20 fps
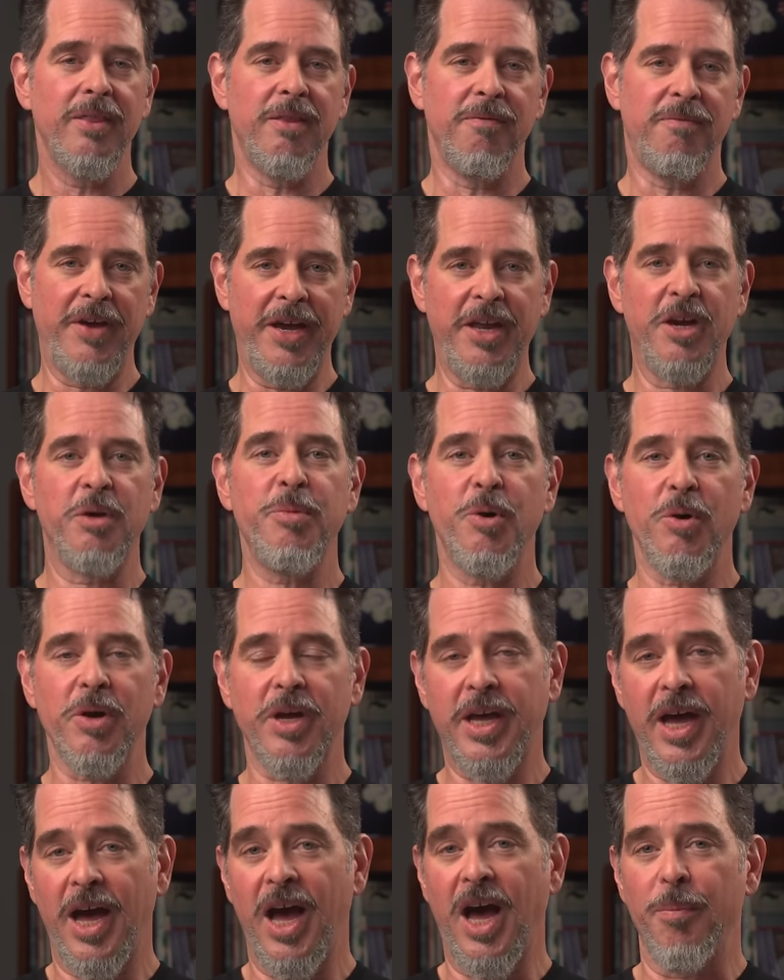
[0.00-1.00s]
The
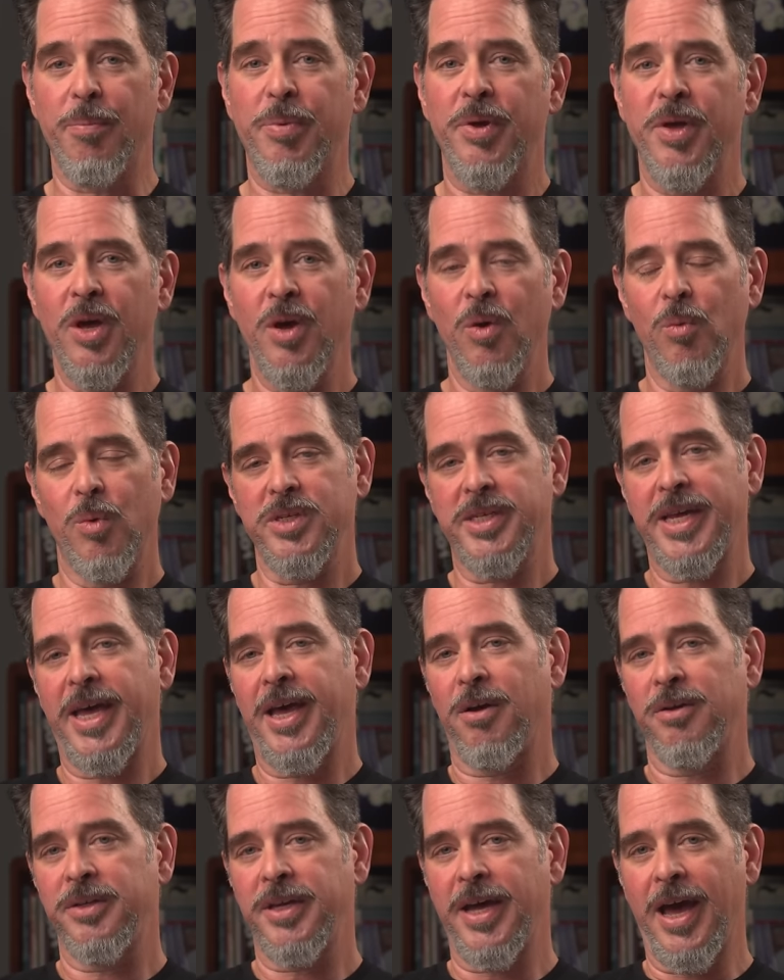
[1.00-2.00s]
Vanderbilt Cup was
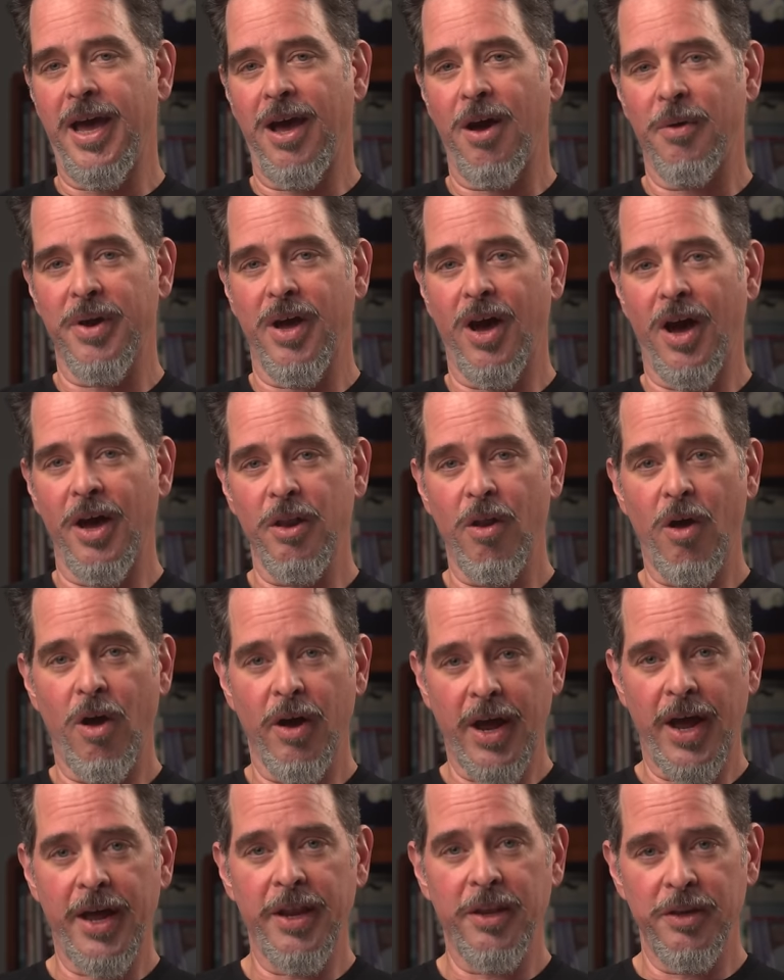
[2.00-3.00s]
held out on
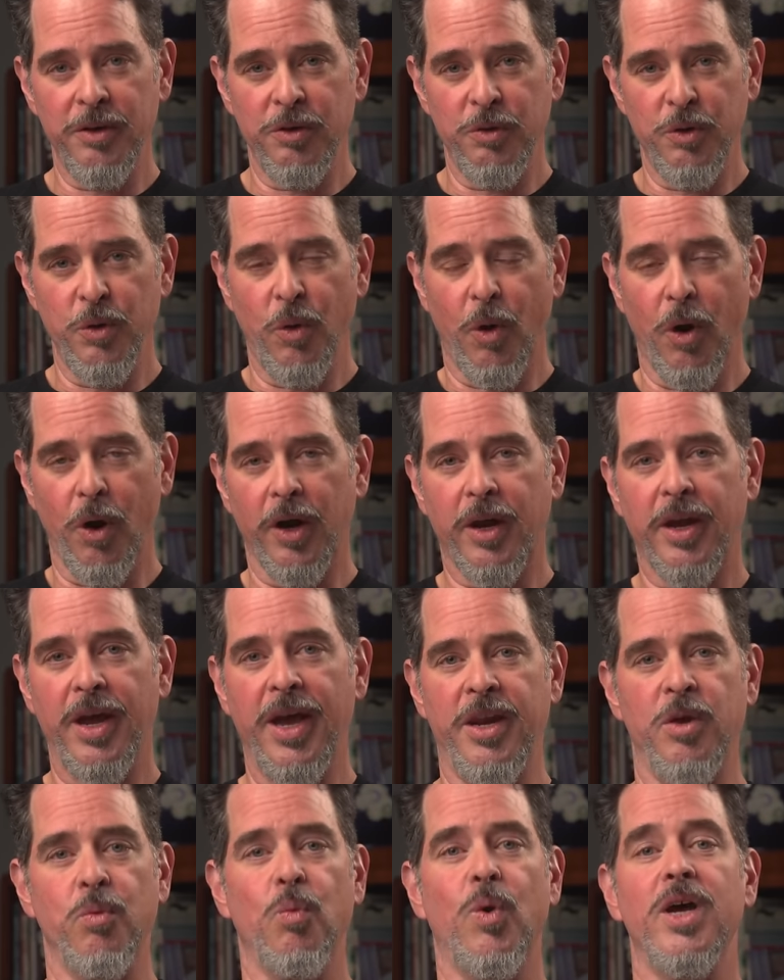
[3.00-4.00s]
Long Island, New
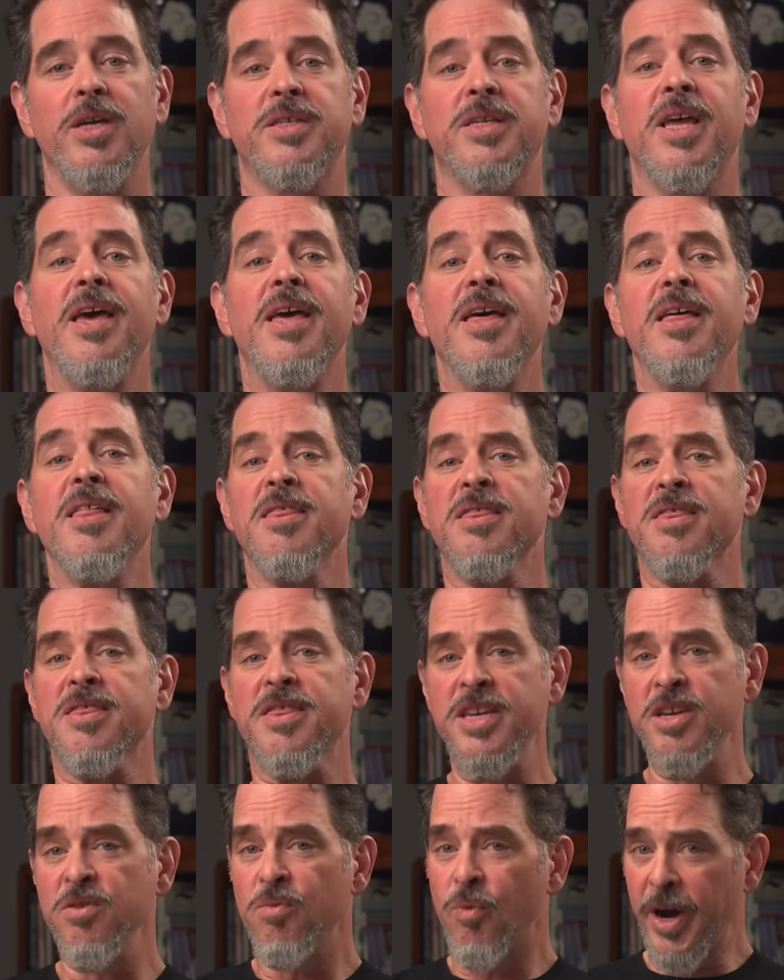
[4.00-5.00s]
York, and it was
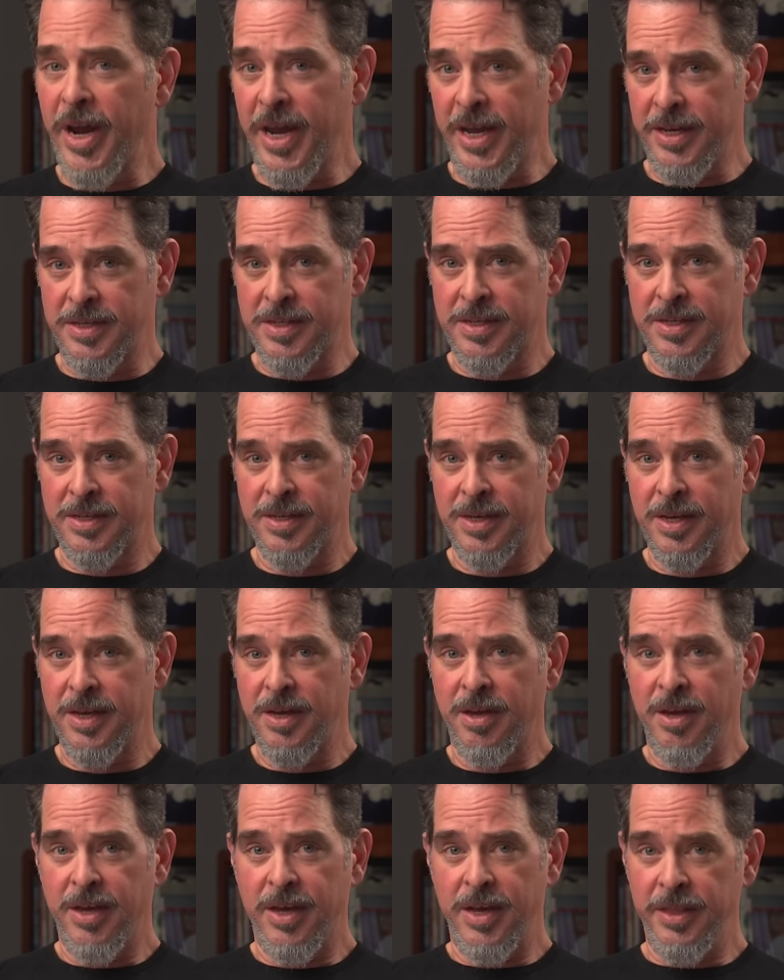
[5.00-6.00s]
the race
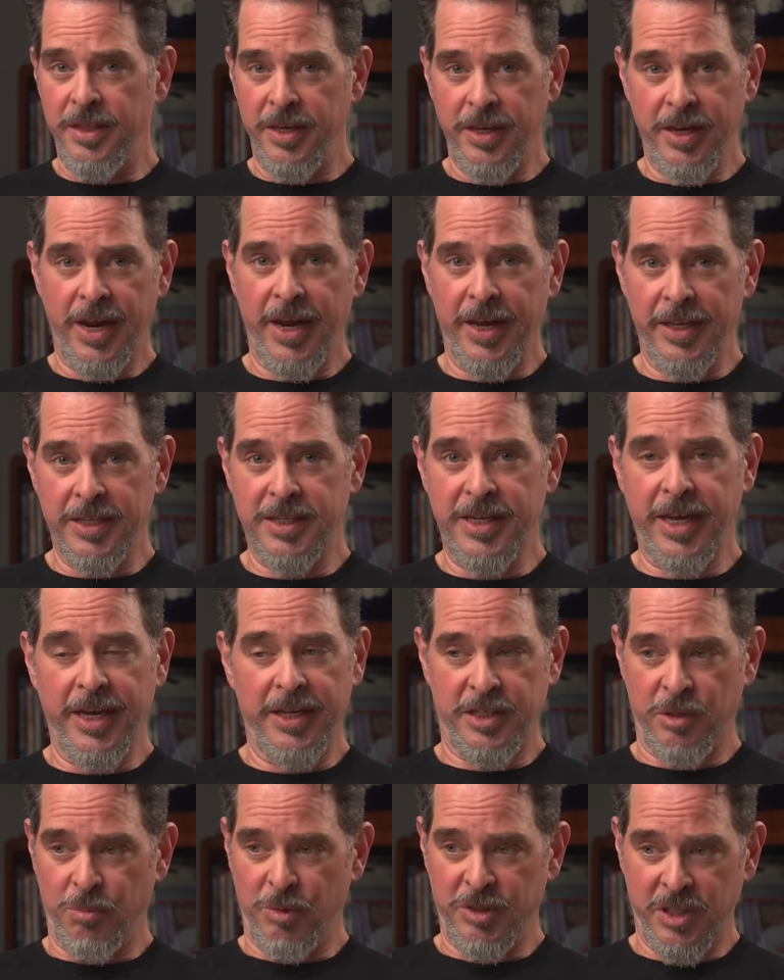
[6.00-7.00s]
in the United
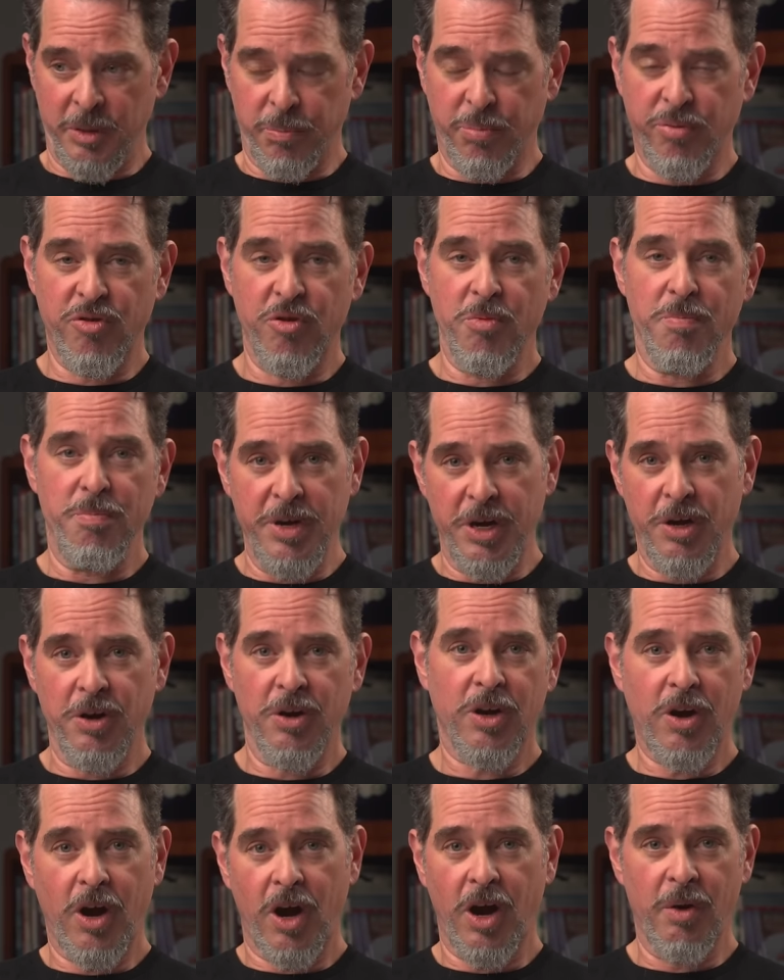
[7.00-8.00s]
States. It was the
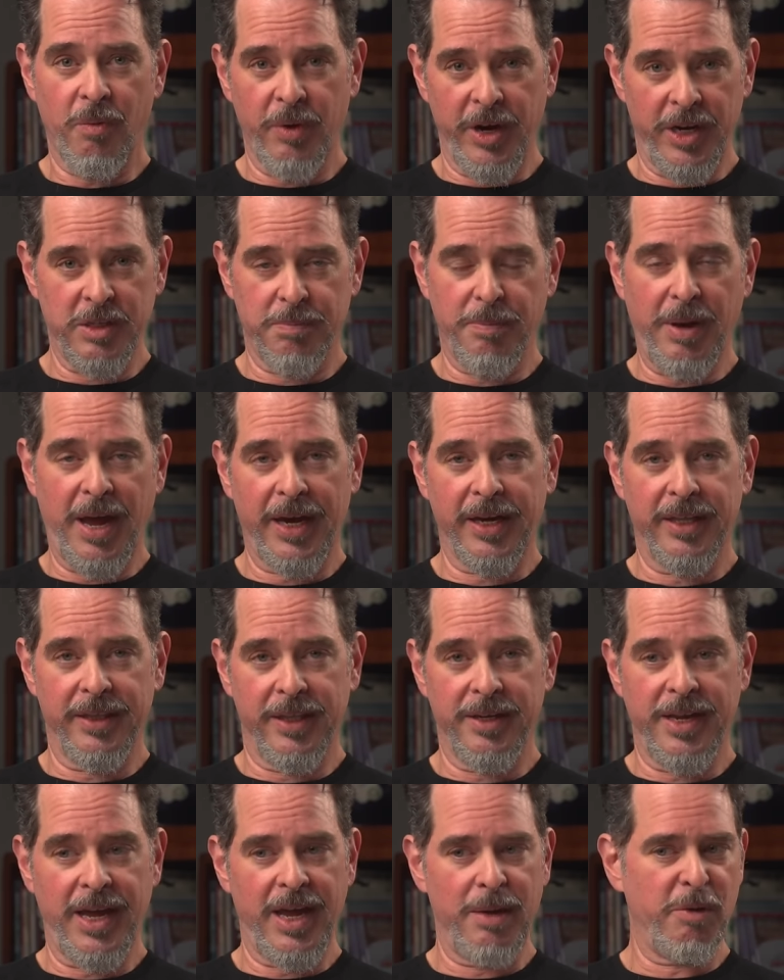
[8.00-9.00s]
premier car race back
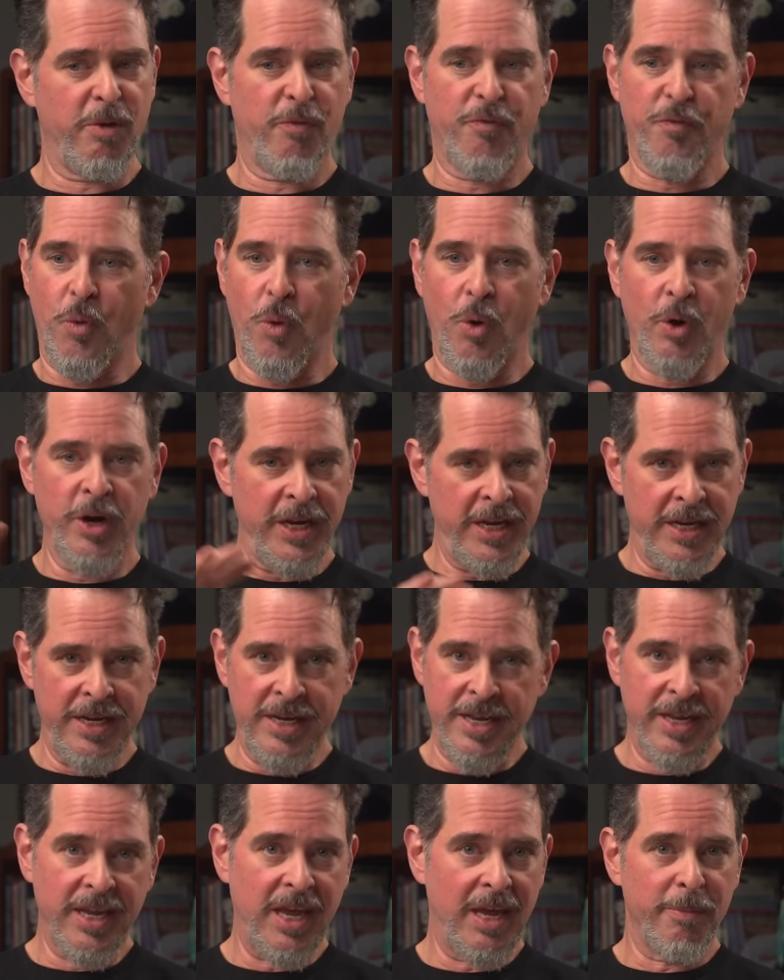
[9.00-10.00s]
in the day before
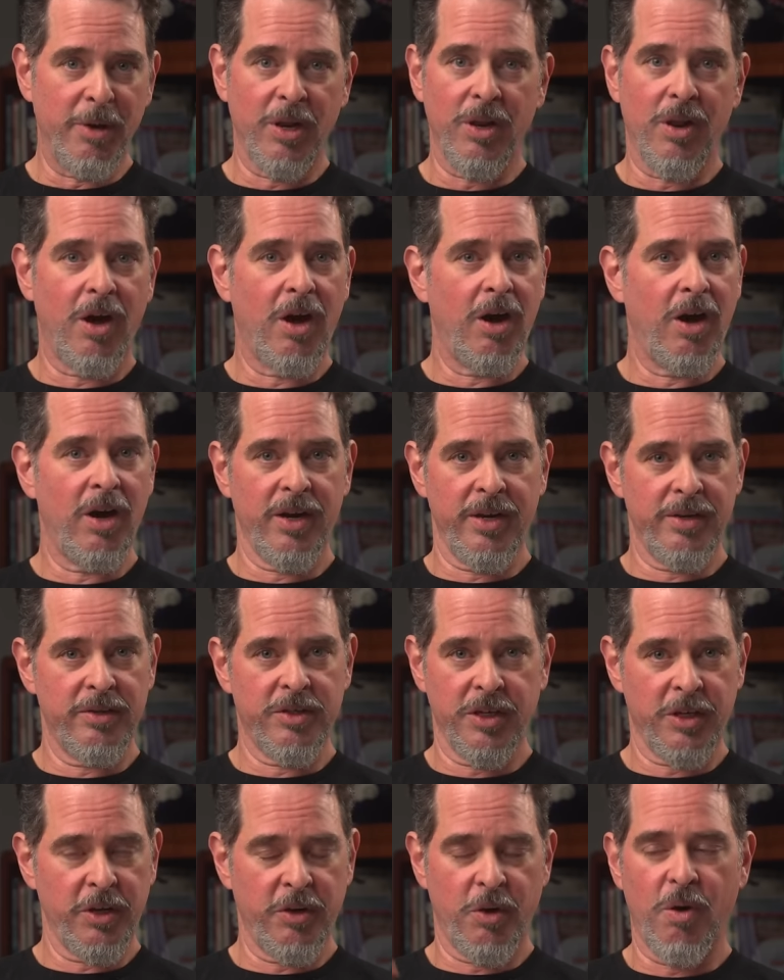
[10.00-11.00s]
Indy came along
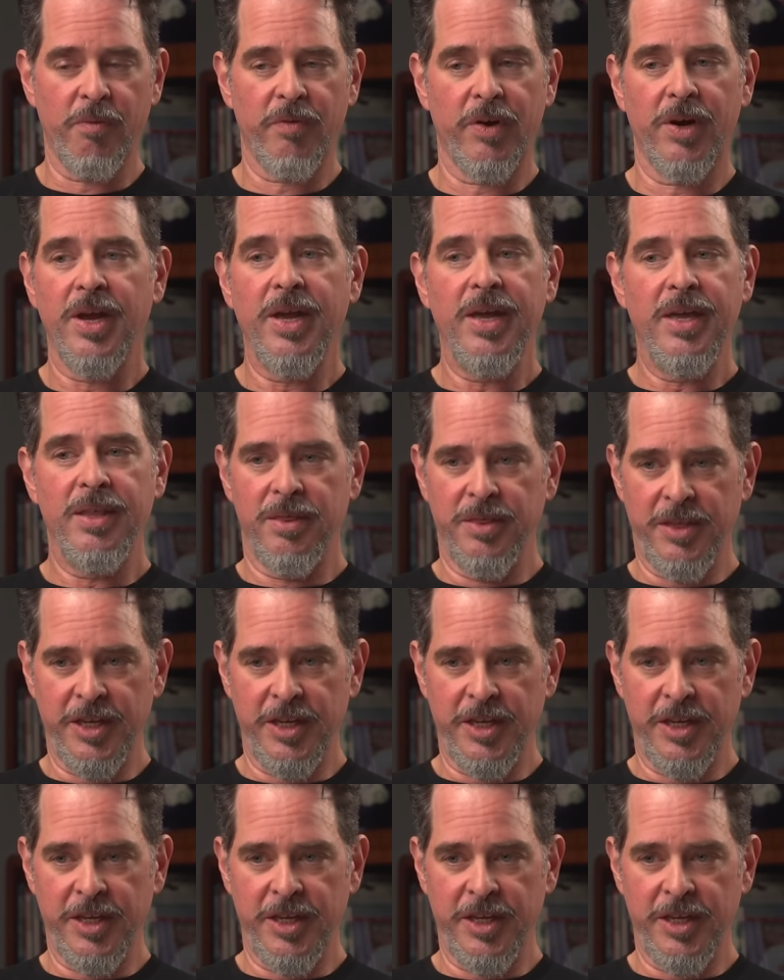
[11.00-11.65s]
and took it over.